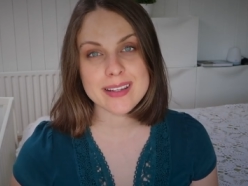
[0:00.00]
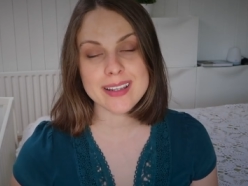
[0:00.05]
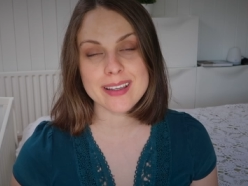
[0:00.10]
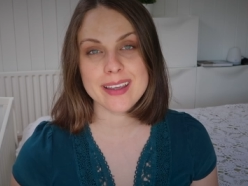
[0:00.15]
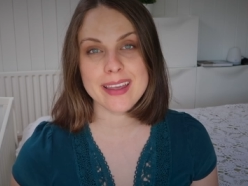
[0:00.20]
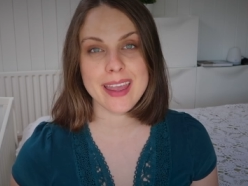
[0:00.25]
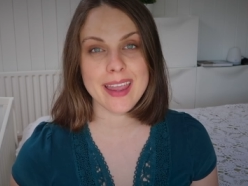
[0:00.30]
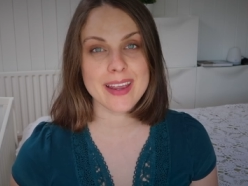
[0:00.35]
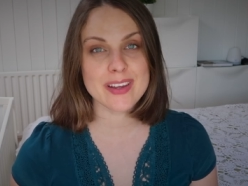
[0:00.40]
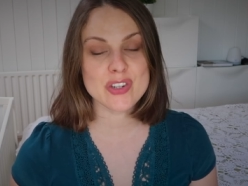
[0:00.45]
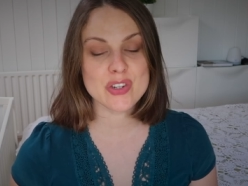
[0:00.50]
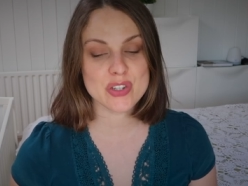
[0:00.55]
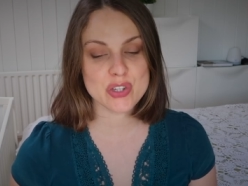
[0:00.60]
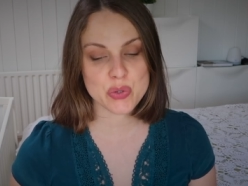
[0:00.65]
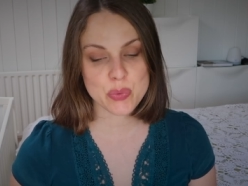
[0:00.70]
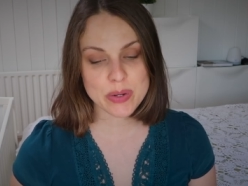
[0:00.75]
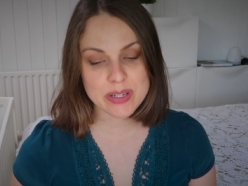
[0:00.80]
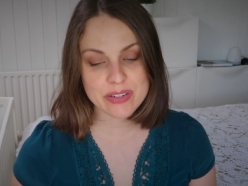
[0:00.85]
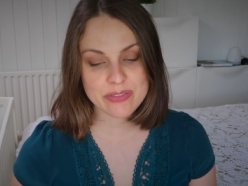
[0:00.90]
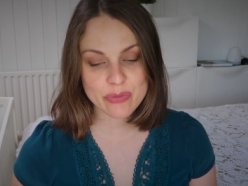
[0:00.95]
The gauge is
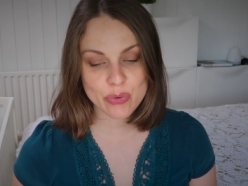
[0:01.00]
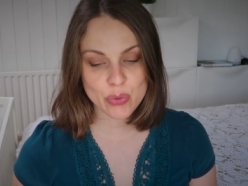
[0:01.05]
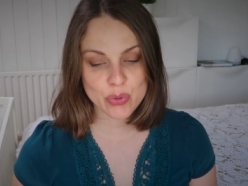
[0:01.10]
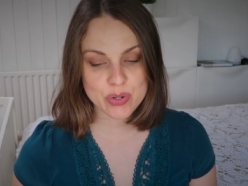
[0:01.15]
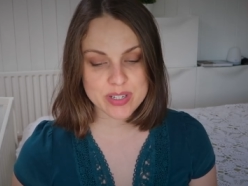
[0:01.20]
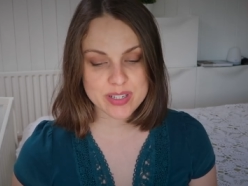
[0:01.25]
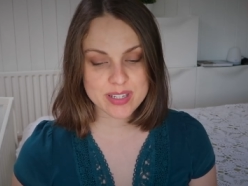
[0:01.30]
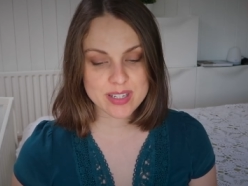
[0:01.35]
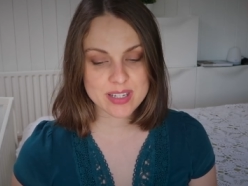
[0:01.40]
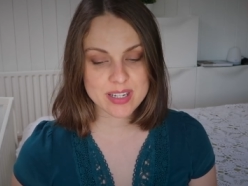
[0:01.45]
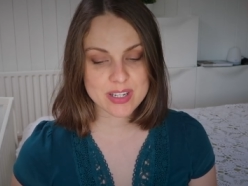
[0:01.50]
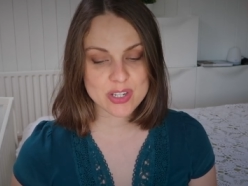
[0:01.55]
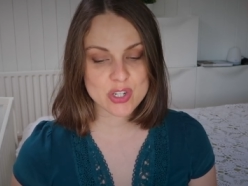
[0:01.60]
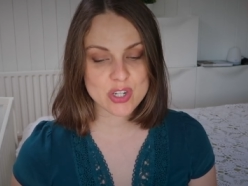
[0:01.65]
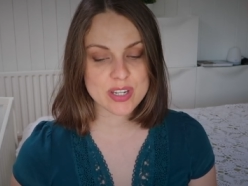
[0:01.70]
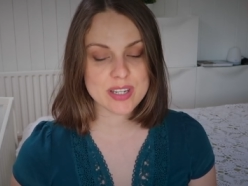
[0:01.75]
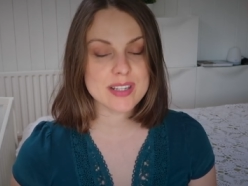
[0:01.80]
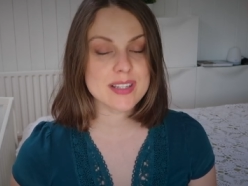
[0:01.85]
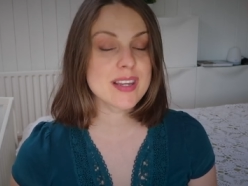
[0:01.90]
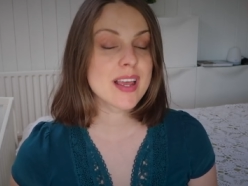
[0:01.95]
24
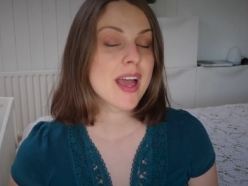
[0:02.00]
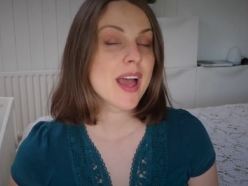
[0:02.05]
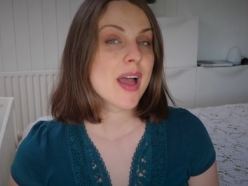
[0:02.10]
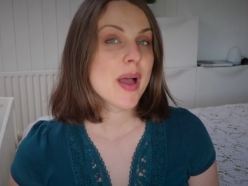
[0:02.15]
stitches